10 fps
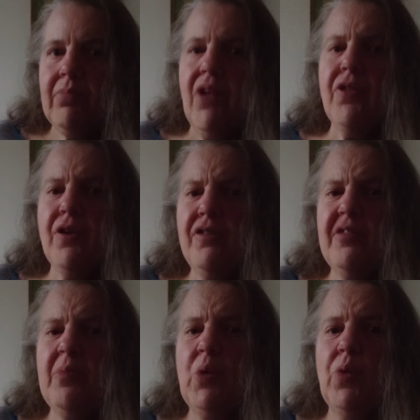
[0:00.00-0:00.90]
those
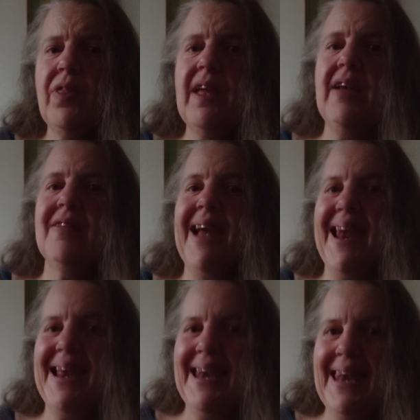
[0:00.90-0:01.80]
small things
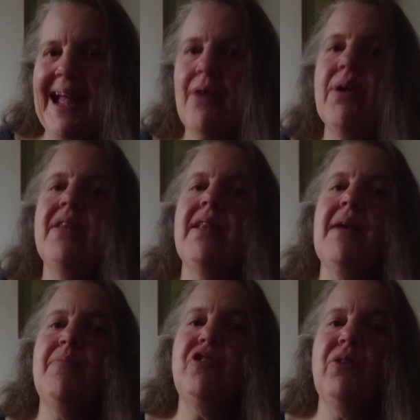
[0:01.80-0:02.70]
and allowing
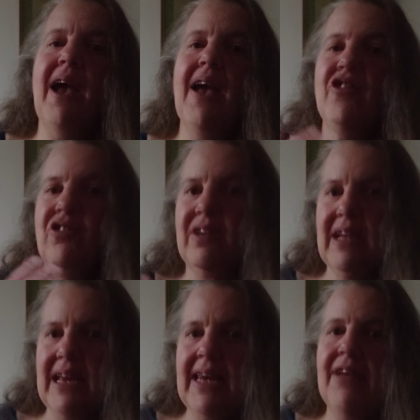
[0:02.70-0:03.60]
them to
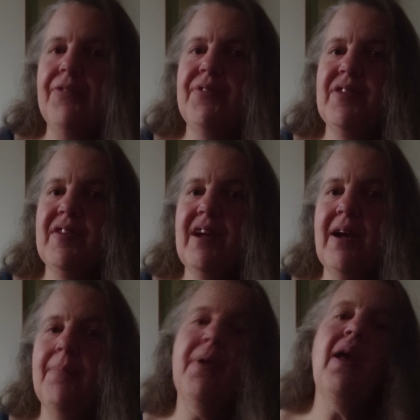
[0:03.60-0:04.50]
actually lift us
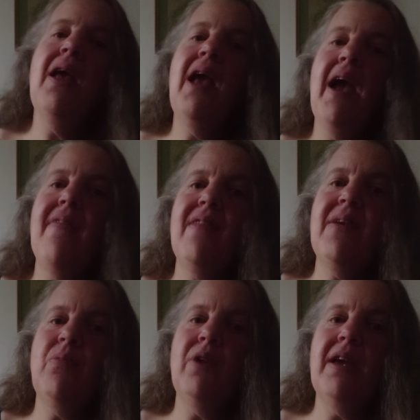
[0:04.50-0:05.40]
up. And
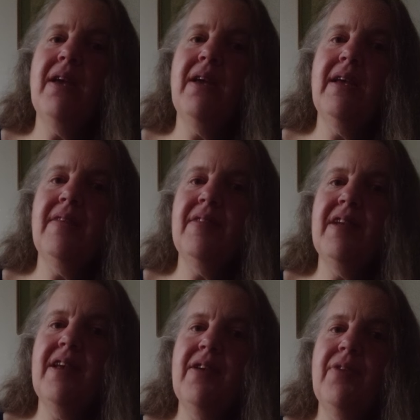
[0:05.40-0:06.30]
then we,
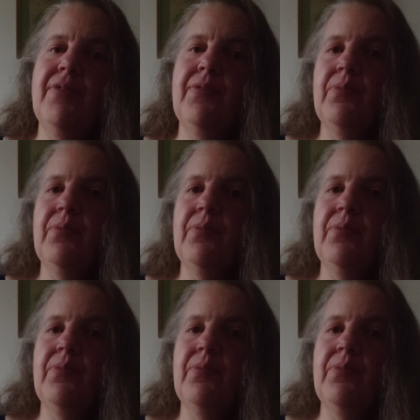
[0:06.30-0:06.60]
instead of